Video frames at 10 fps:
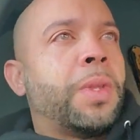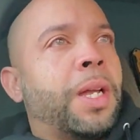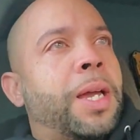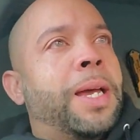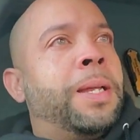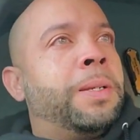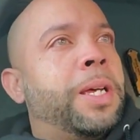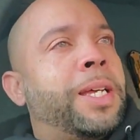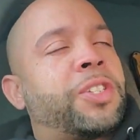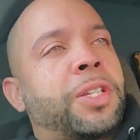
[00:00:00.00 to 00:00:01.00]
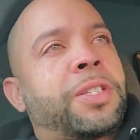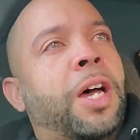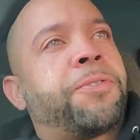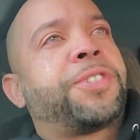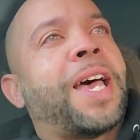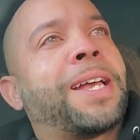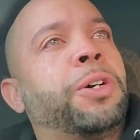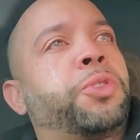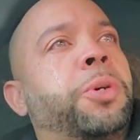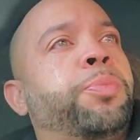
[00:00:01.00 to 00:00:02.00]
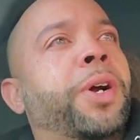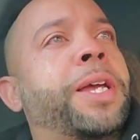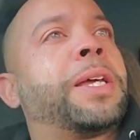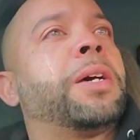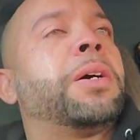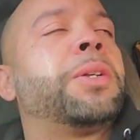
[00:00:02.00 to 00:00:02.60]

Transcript: and it's a tough cycle to break